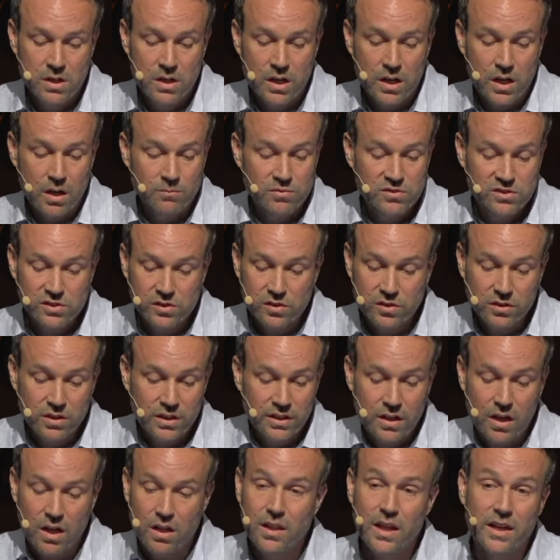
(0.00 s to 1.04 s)
And I'm certainly
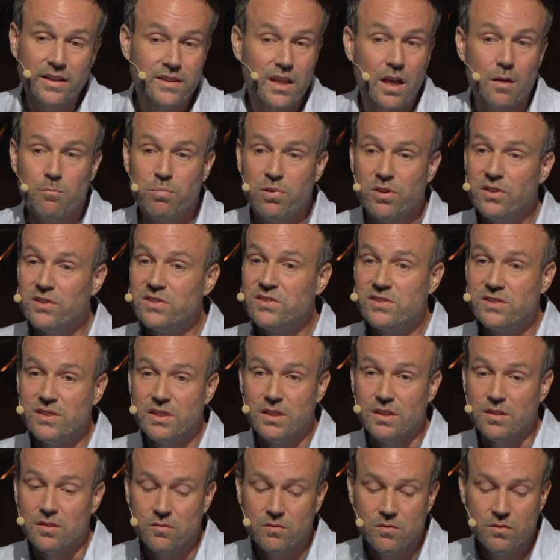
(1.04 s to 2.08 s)
not like that
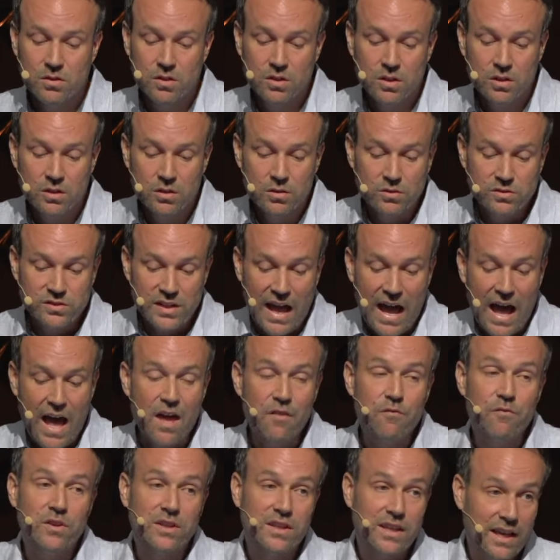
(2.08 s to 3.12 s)
person who's
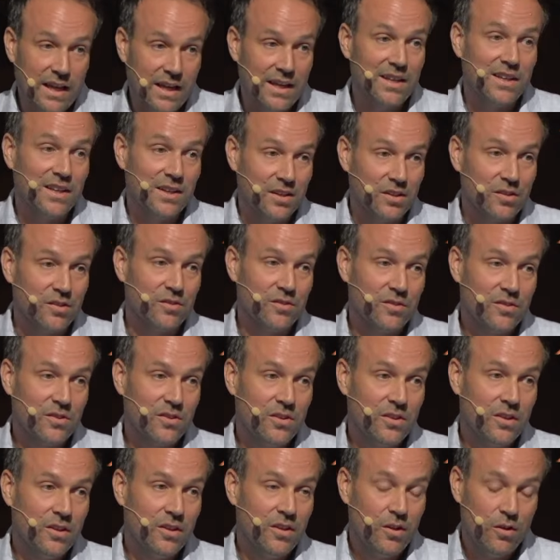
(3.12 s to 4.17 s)
advocating
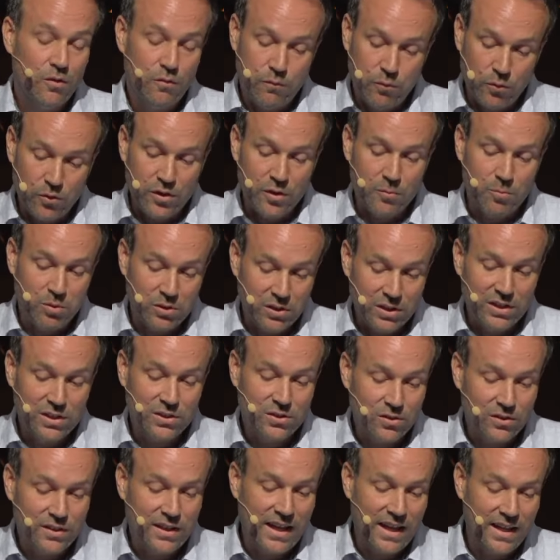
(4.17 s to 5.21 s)
for the
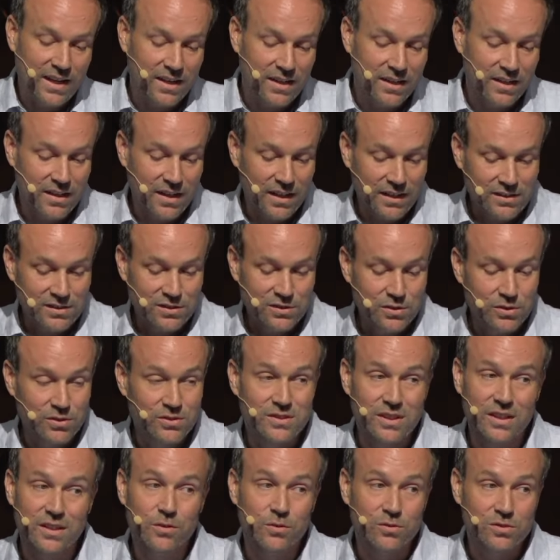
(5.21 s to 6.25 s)
political candidate next
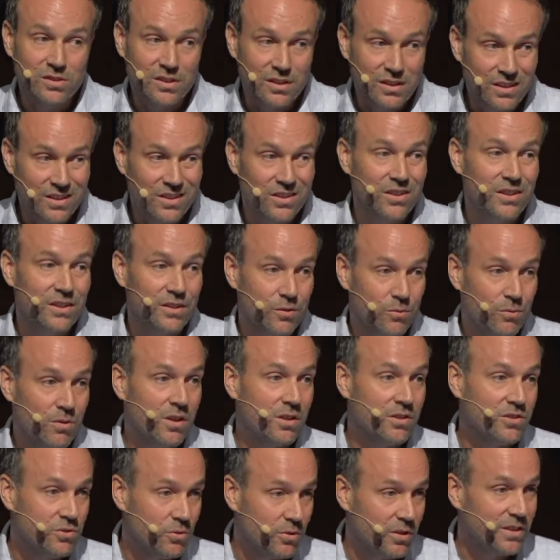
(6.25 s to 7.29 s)
Tuesday who's clearly the
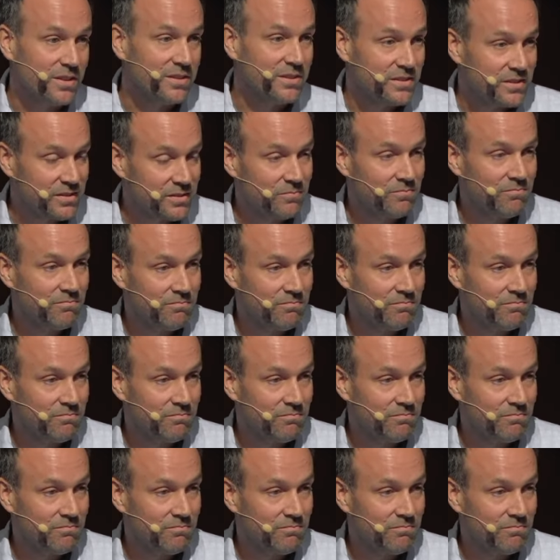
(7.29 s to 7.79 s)
wrong choice.